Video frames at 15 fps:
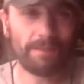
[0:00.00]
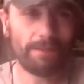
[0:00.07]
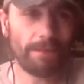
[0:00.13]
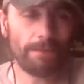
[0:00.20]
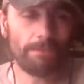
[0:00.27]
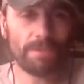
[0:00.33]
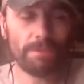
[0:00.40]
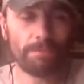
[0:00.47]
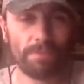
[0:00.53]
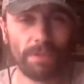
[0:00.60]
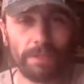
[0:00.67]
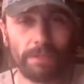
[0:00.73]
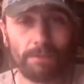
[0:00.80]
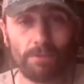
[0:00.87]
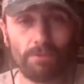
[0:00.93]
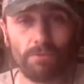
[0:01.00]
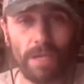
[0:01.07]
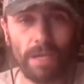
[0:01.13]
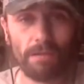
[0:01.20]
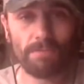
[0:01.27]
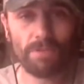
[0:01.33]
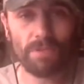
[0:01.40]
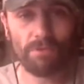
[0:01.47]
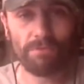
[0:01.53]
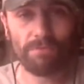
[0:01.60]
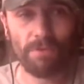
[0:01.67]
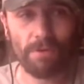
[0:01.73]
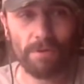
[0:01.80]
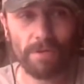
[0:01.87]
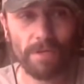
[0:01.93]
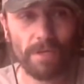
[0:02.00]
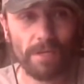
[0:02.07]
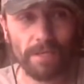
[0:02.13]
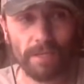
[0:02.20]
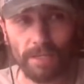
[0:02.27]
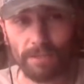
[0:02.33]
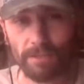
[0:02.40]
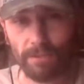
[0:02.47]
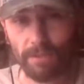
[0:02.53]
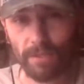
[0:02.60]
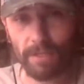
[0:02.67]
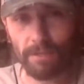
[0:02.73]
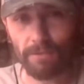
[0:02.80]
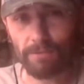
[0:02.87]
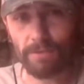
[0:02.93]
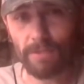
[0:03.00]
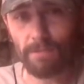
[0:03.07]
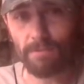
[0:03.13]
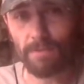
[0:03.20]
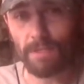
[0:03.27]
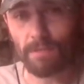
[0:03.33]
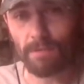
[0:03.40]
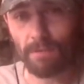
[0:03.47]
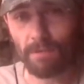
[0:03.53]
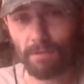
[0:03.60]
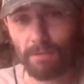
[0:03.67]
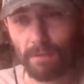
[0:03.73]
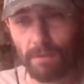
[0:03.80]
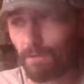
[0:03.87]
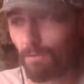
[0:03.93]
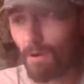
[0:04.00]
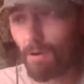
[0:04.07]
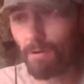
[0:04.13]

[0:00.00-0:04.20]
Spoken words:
You got teams that played 2 games so far, and you got other teams that, like